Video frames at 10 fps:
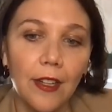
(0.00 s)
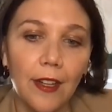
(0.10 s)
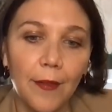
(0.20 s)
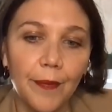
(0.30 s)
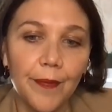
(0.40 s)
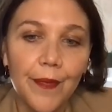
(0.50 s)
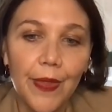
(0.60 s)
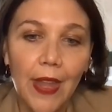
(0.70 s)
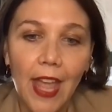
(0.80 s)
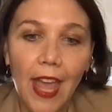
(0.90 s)
And
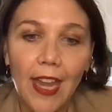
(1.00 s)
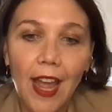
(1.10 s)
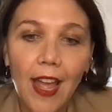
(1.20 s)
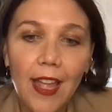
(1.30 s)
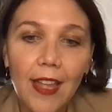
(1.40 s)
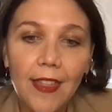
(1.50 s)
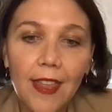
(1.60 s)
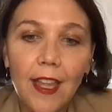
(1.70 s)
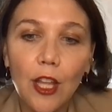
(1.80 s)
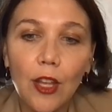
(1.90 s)
I
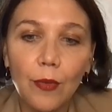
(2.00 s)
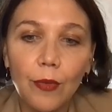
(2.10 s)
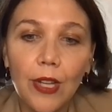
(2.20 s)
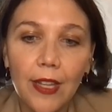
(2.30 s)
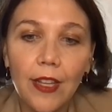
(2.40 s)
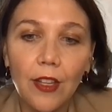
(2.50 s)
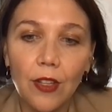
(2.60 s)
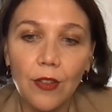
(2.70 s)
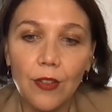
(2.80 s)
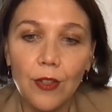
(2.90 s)
think a really a
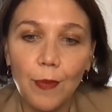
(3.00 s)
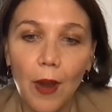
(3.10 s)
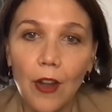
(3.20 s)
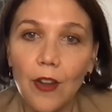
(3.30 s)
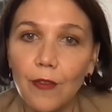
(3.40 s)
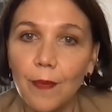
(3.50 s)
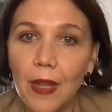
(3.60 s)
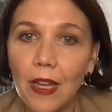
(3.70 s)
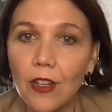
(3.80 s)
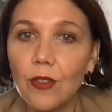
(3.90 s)
huge part of
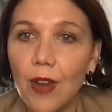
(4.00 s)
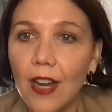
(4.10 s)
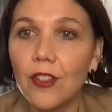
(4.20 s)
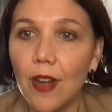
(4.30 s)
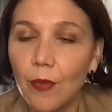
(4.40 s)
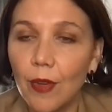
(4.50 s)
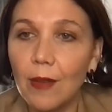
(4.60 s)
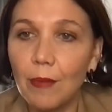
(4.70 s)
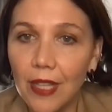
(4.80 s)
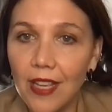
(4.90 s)
being a director, I
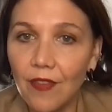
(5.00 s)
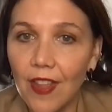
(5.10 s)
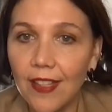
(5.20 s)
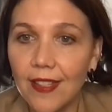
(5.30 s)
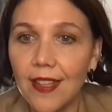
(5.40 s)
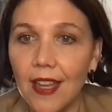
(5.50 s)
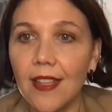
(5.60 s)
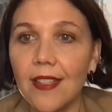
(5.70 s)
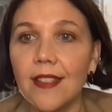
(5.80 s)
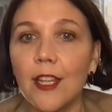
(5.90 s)
really believe this,
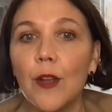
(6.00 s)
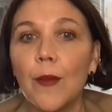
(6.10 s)
is